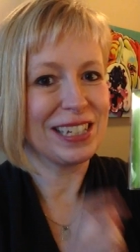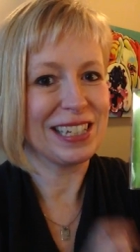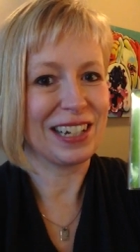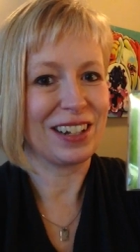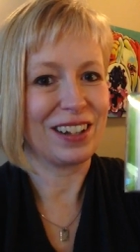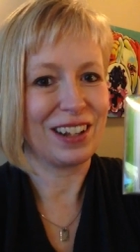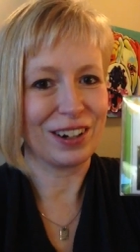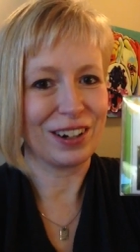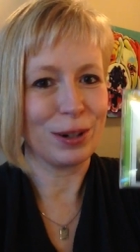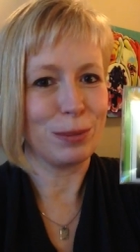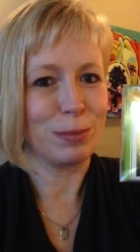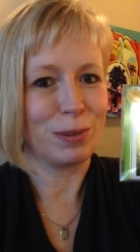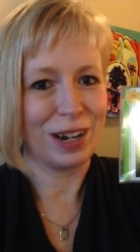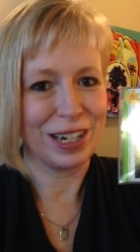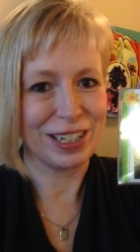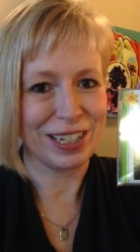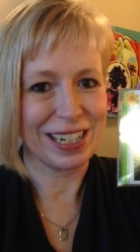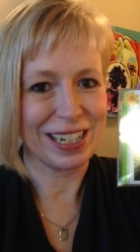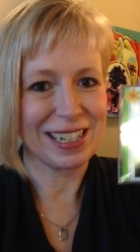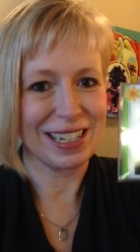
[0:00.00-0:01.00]
these in a lot of her
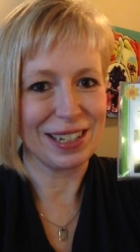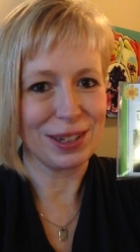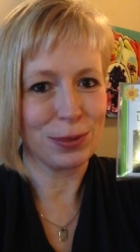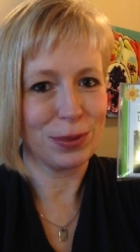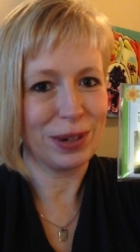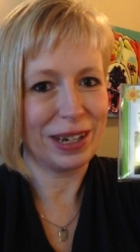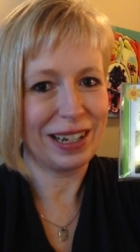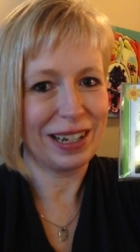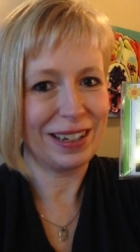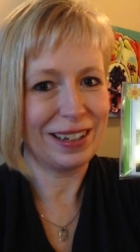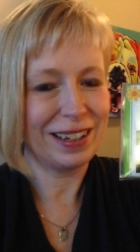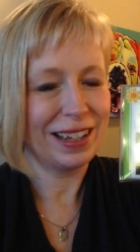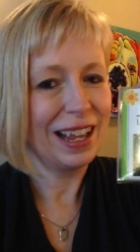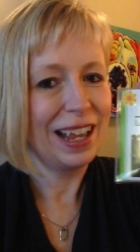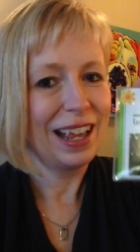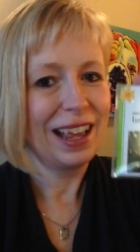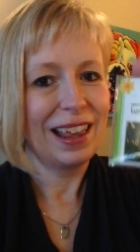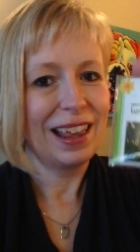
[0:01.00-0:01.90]
projects as well.